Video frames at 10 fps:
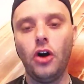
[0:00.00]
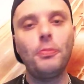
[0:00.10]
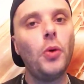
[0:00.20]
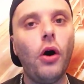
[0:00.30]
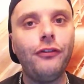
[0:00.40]
Hope
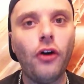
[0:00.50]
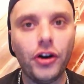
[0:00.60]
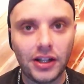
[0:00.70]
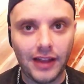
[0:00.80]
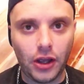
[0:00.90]
you all fall on
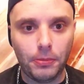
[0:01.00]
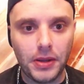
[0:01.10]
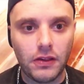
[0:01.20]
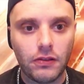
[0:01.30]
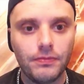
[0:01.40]
a Lego
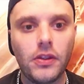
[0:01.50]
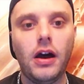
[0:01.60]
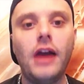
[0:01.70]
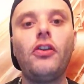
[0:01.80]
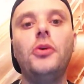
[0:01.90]
piece. Uh,
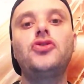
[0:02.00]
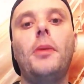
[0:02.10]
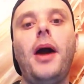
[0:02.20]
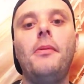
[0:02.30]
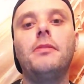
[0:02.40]
as always, drop
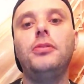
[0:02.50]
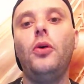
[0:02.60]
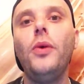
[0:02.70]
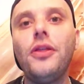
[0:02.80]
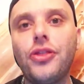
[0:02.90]
comments below
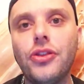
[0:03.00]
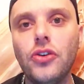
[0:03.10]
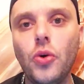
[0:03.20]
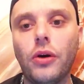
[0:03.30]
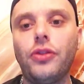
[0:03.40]
with
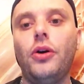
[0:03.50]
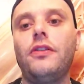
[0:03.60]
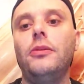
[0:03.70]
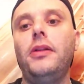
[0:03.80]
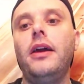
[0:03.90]
your thoughts on
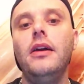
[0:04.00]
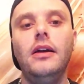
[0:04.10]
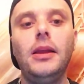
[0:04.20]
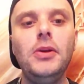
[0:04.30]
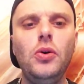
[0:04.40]
the play.
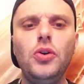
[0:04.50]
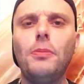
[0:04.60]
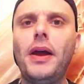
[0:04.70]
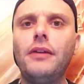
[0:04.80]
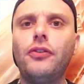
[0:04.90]
Let me know who you're
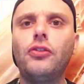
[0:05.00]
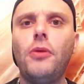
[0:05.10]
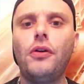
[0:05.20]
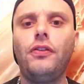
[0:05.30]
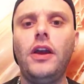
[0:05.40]
betting for
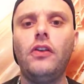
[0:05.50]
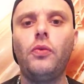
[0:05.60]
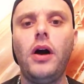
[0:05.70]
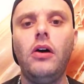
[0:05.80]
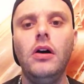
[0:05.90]
tomorrow's slate as
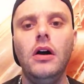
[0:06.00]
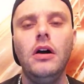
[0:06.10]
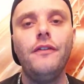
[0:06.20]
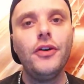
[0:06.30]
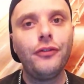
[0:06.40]
well.
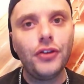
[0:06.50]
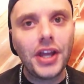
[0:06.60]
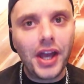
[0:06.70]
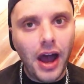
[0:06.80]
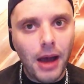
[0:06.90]
Feel free to
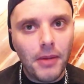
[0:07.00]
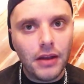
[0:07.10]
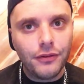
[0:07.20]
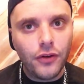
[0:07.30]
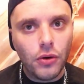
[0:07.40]

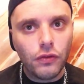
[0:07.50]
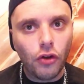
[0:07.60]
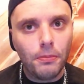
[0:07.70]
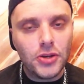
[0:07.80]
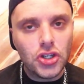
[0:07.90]
comment, folks.
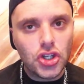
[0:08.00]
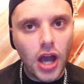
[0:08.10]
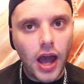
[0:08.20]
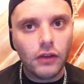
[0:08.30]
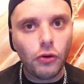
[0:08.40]
Don't be
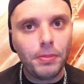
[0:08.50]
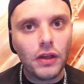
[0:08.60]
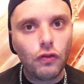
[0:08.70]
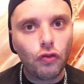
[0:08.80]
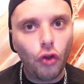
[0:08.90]
shy. Don't be a
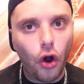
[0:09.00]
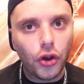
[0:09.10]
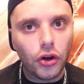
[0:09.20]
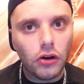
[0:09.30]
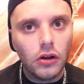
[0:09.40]

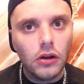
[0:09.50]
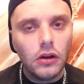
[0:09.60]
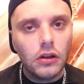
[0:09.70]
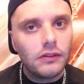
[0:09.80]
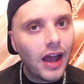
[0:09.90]
stalker.
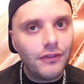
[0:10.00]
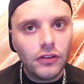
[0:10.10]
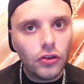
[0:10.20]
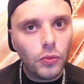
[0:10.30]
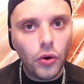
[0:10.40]
Dive
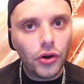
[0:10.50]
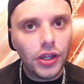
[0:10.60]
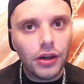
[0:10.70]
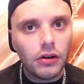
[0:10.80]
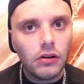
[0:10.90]
into the water
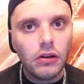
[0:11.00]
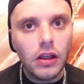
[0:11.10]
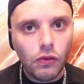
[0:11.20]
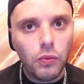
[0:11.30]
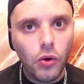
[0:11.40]
here.
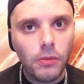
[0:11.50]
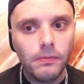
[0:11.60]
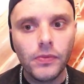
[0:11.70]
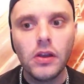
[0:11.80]
It's warm.